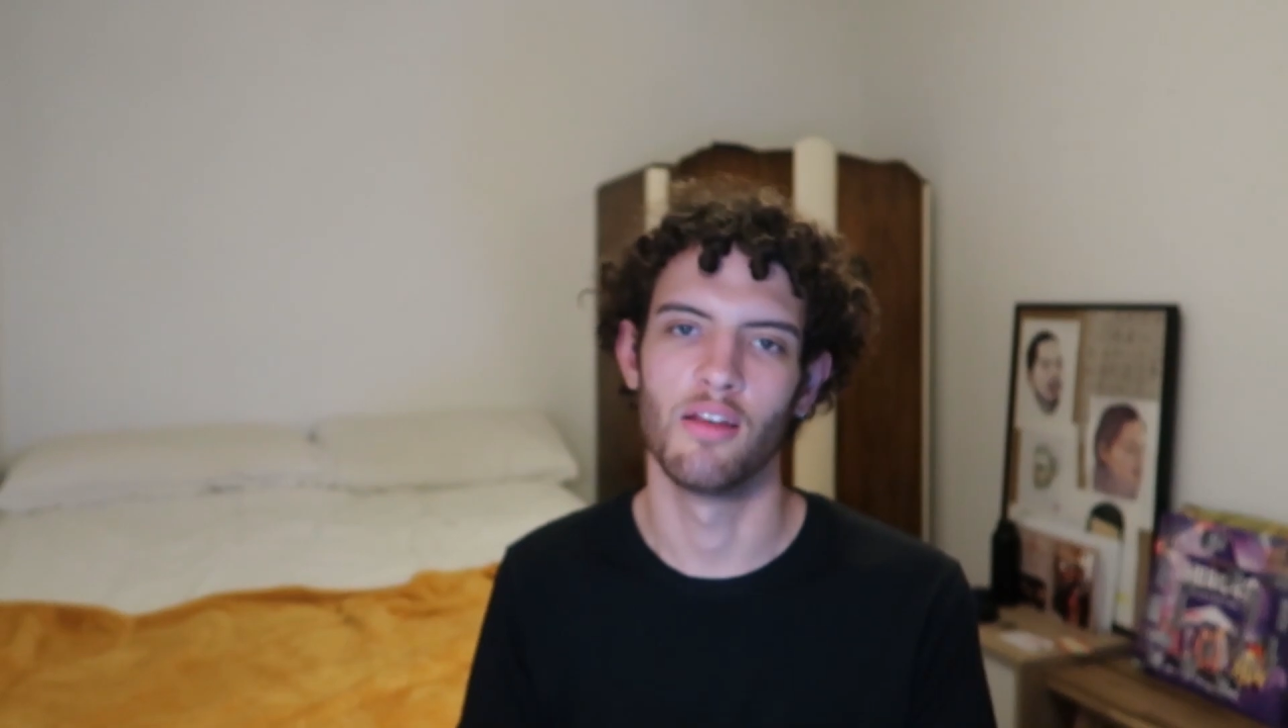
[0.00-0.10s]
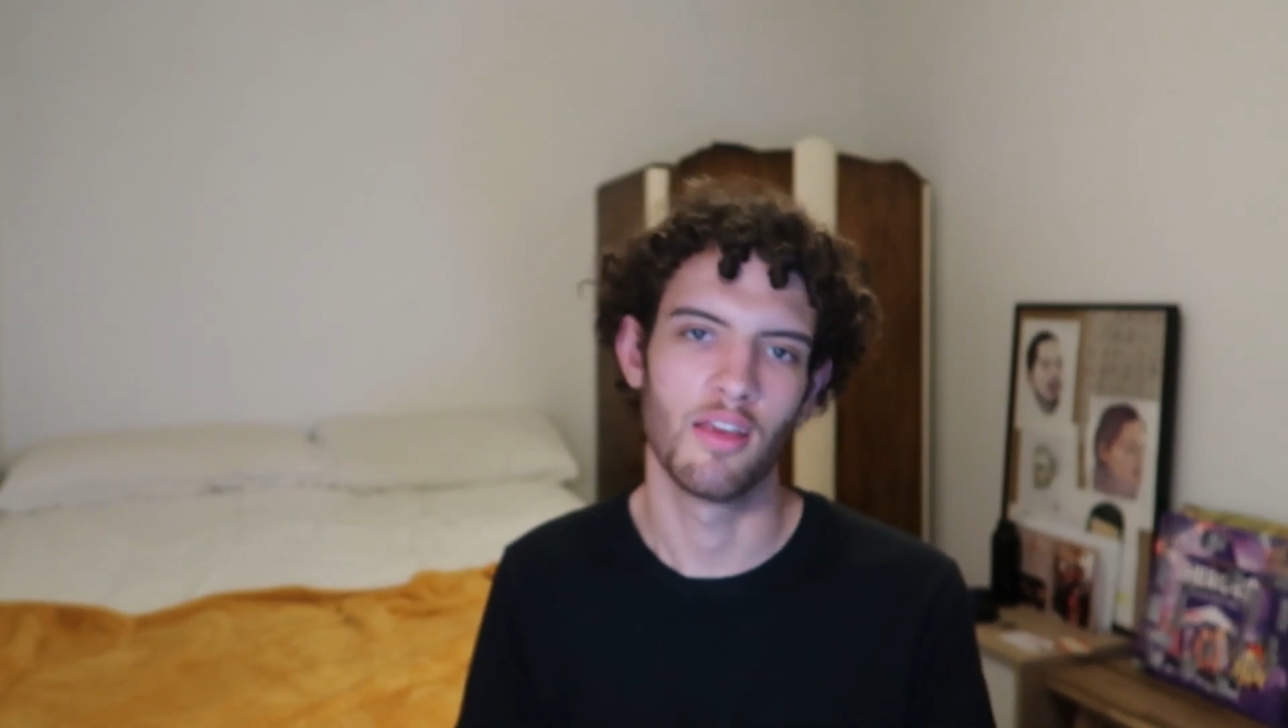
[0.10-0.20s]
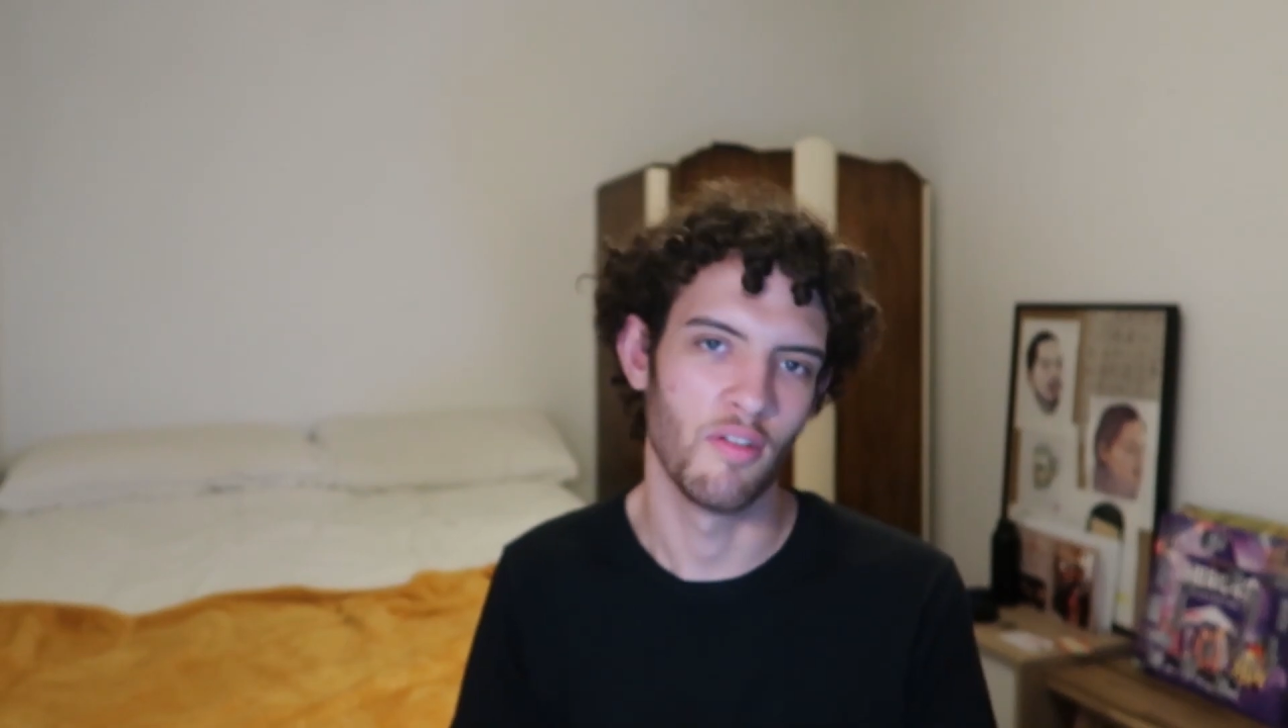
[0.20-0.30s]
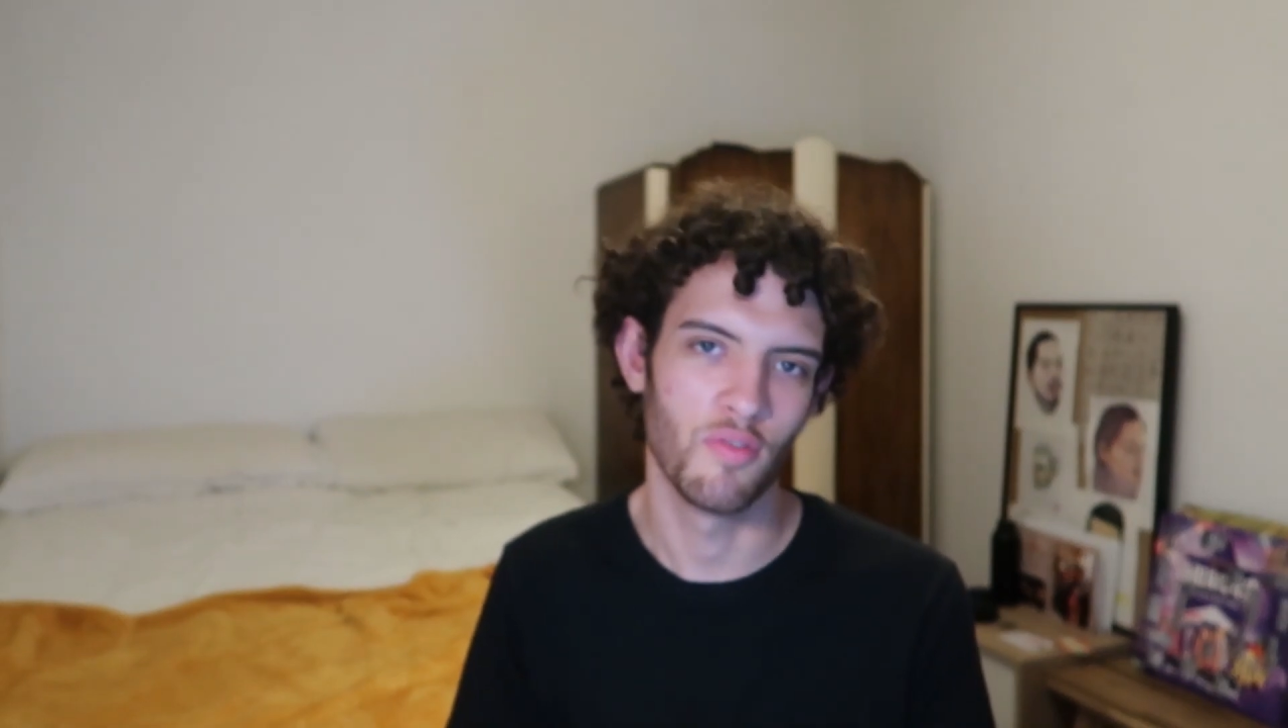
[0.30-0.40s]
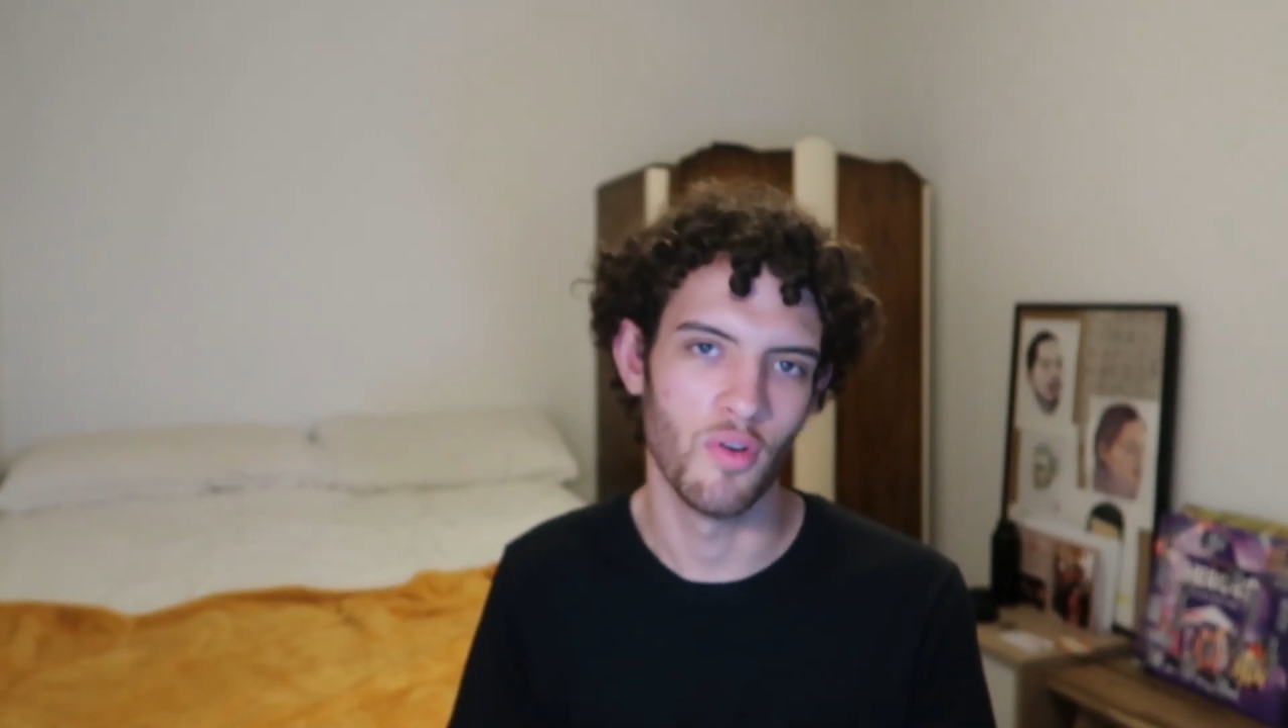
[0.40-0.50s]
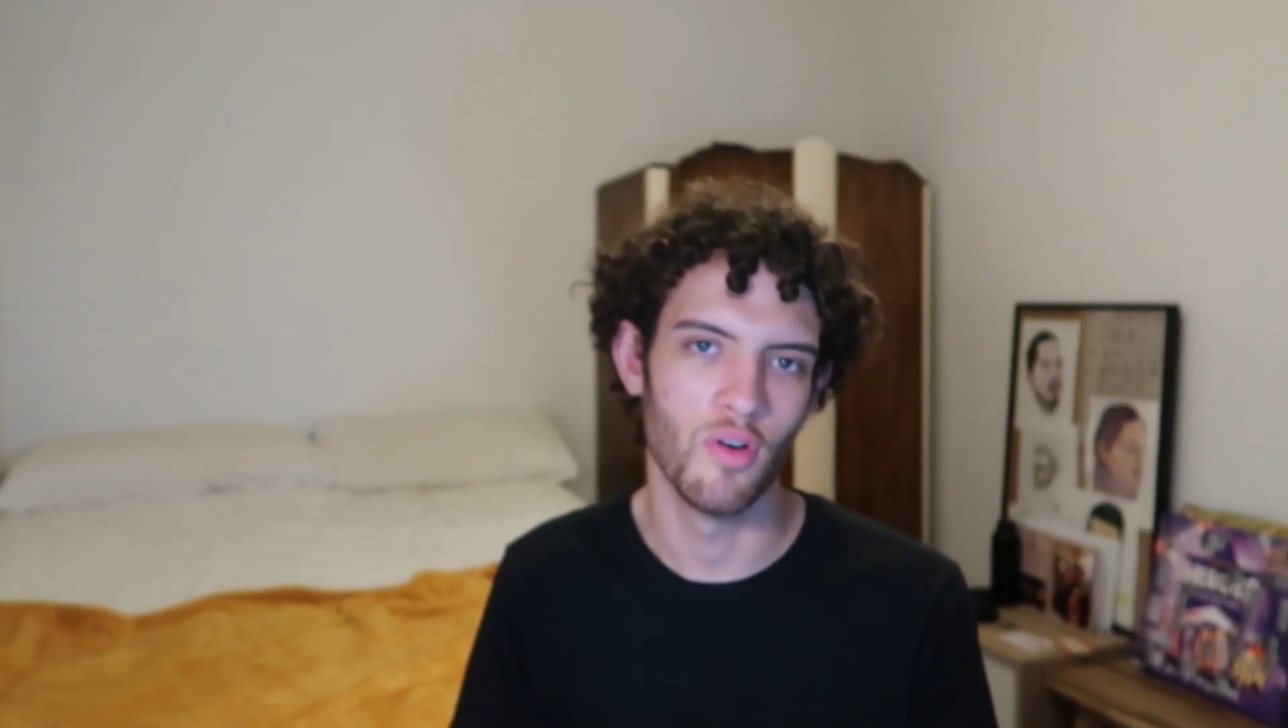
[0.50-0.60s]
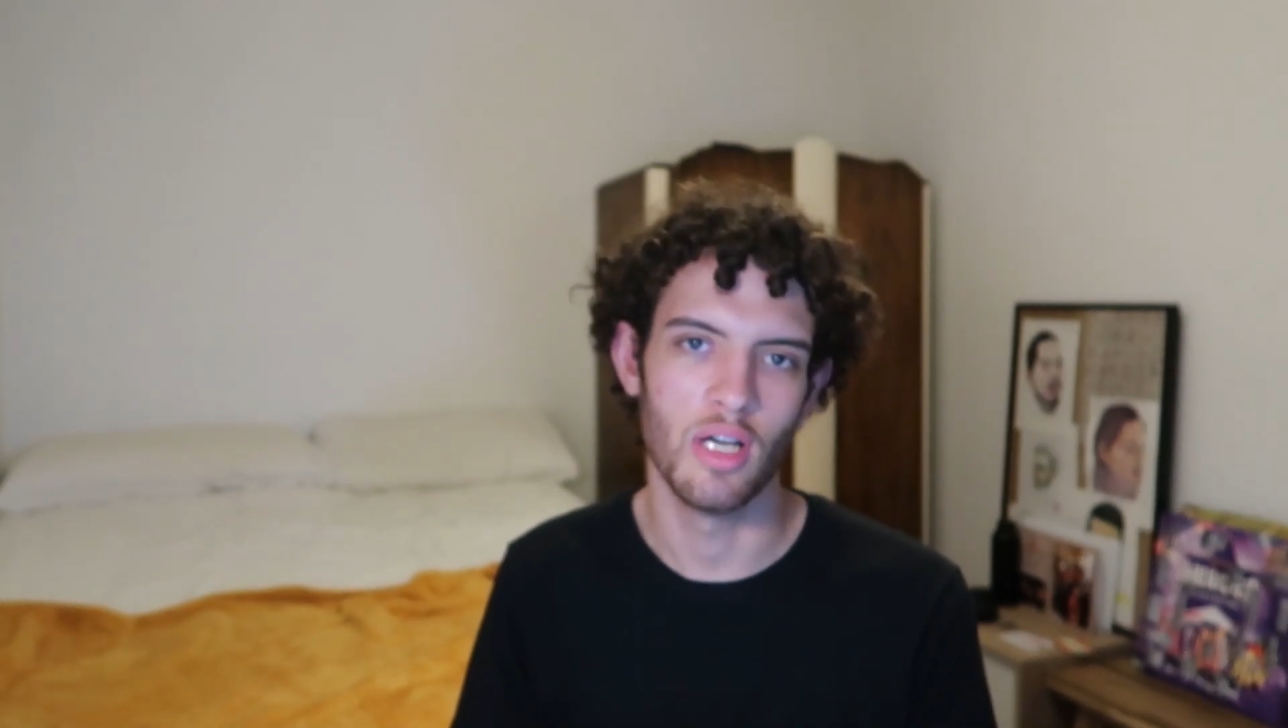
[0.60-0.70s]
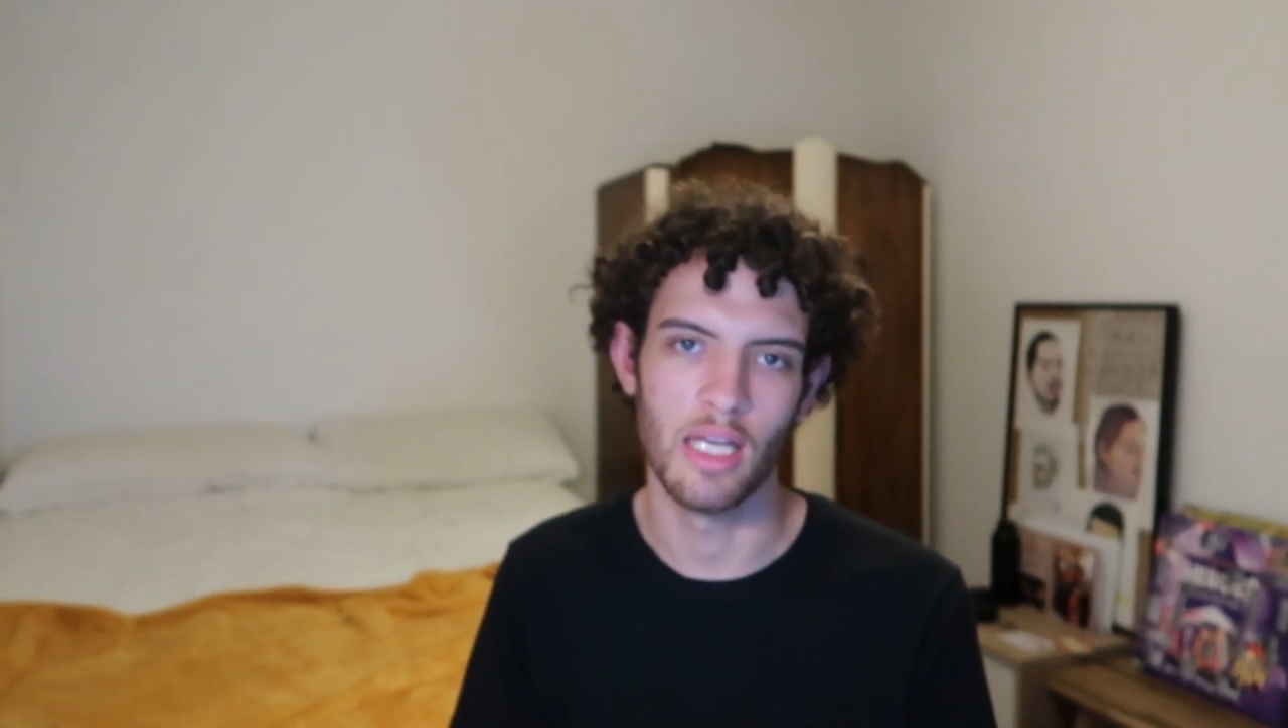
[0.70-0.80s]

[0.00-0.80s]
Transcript: looking for